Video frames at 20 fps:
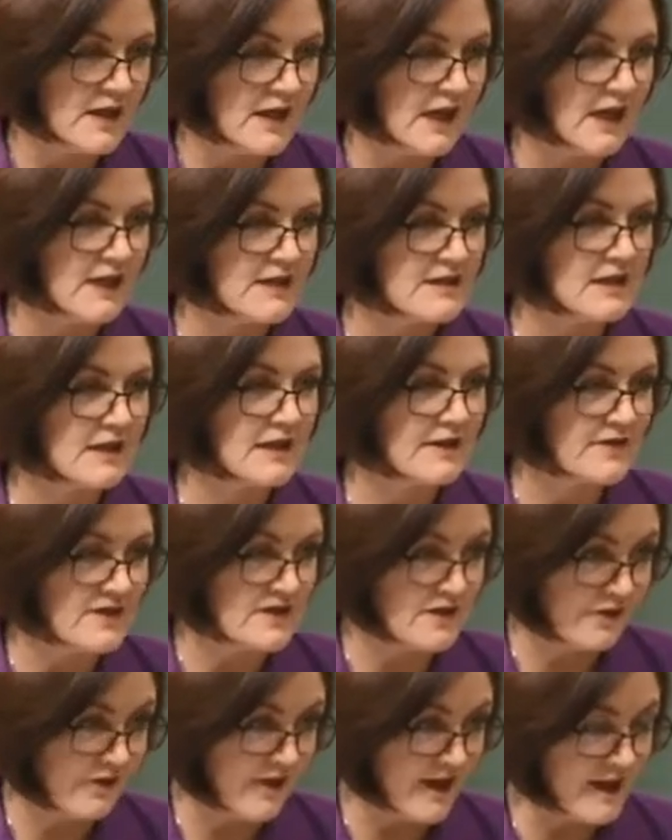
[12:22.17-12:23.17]
It
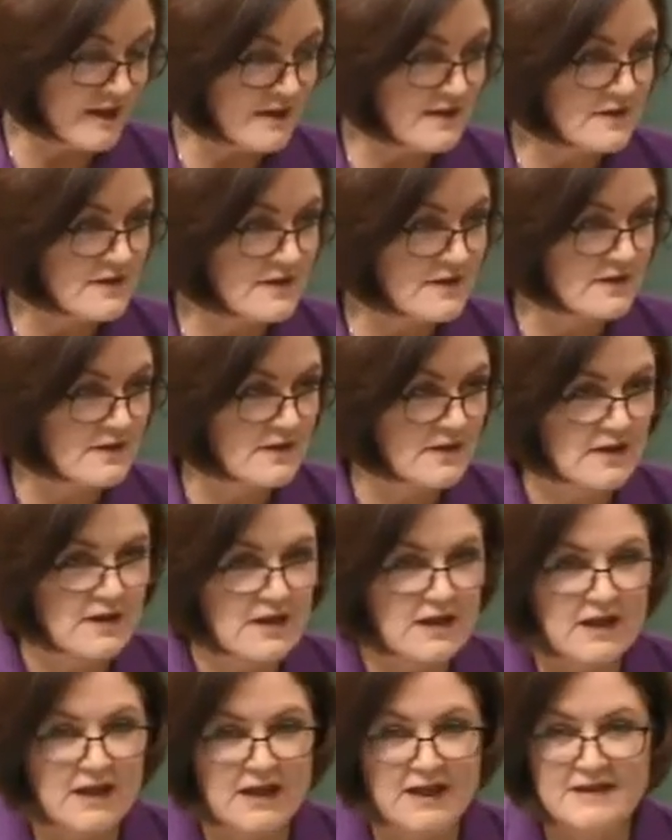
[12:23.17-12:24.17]
delivers fairness.
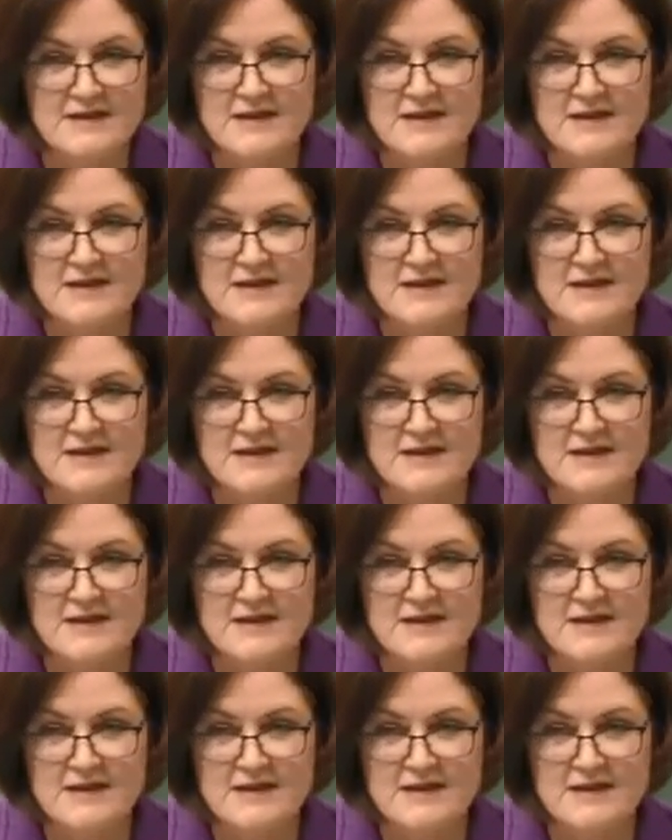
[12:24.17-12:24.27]
It